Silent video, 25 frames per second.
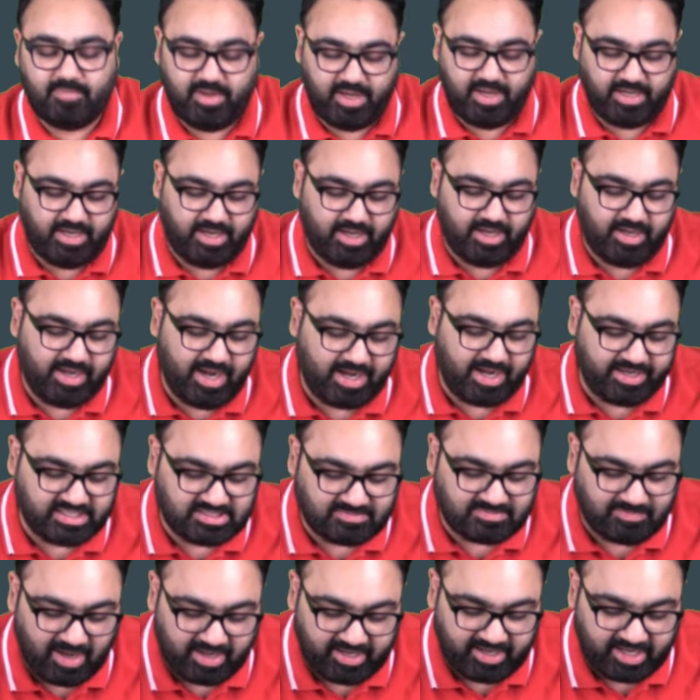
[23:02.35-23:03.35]
In India, it
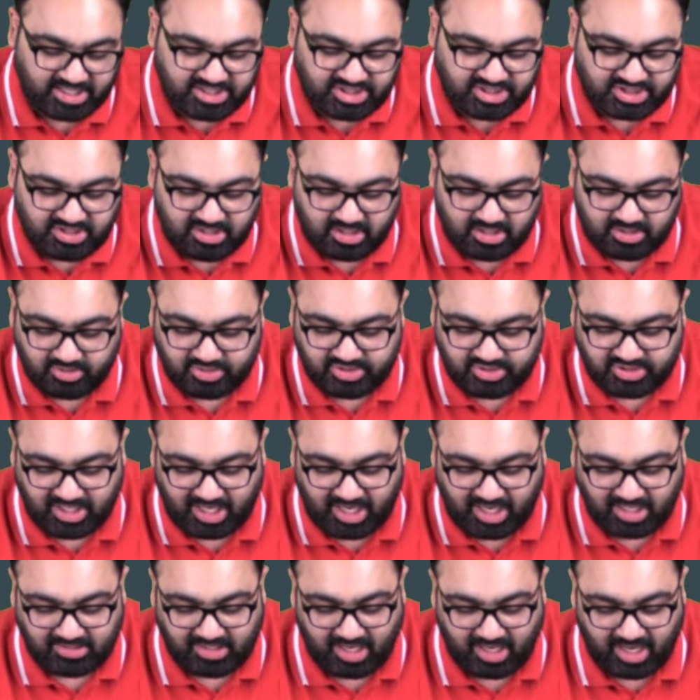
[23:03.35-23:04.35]
is Maharashtra,
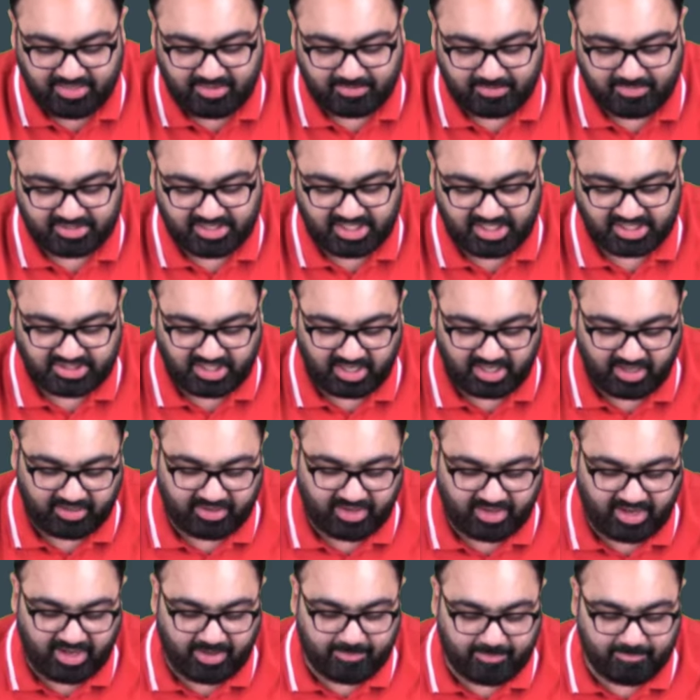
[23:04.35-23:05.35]
Gujarat, Andhra Pradesh,
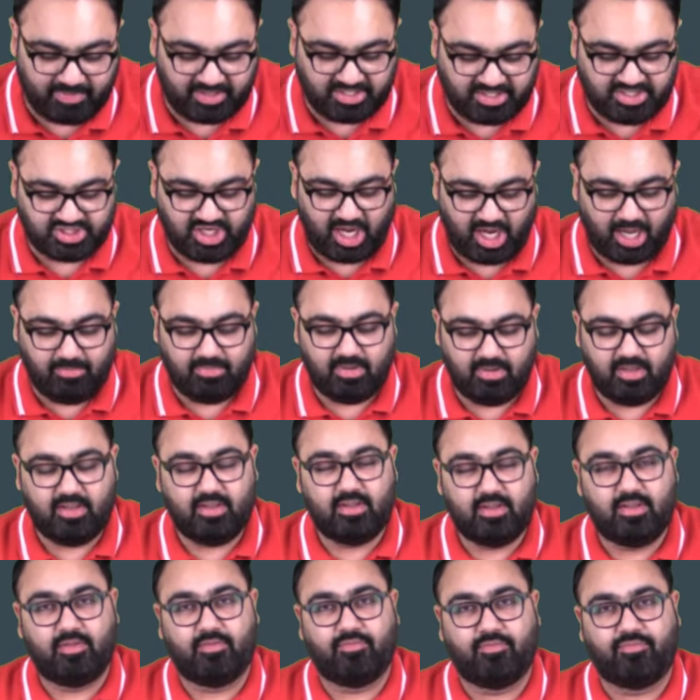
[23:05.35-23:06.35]
Telangana and Punjab
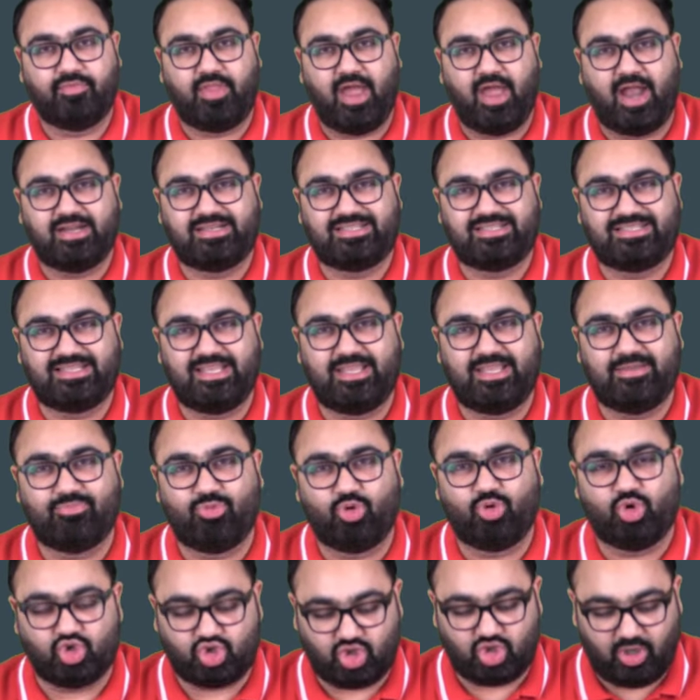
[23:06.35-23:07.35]
that see
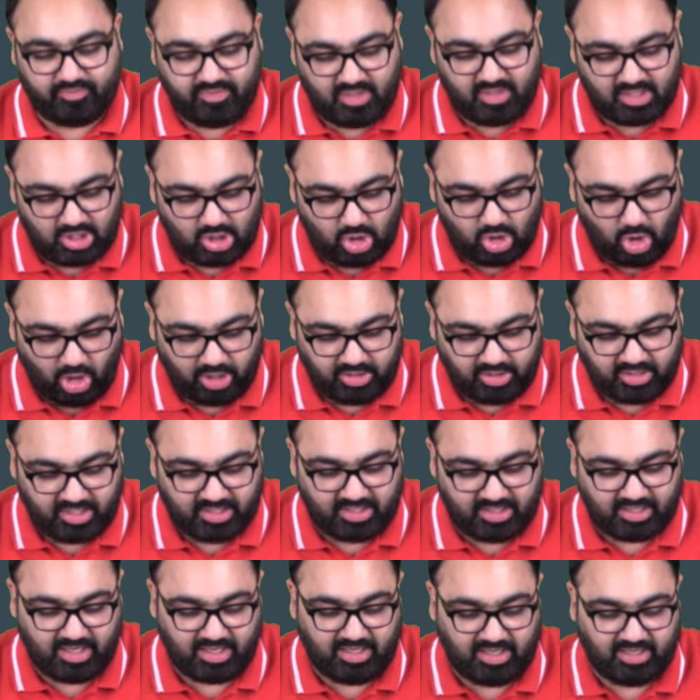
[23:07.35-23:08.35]
most of the
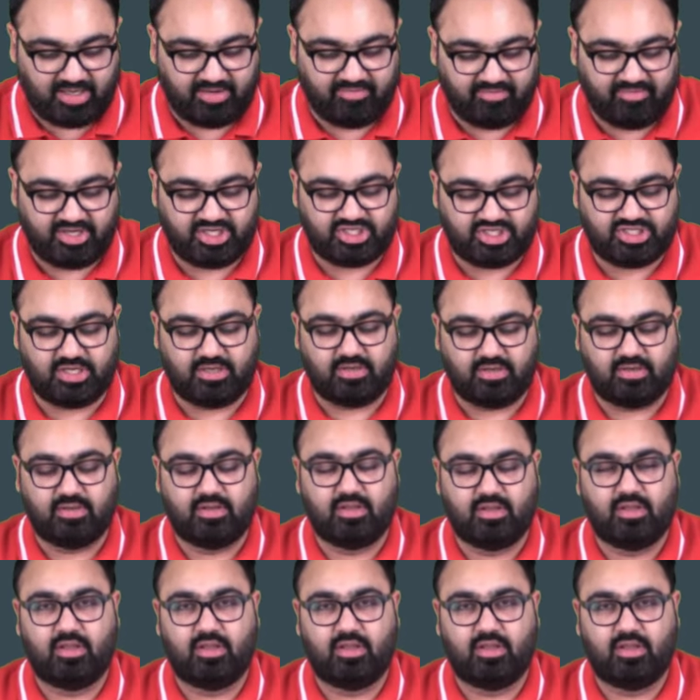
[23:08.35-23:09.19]
cotton cultivation.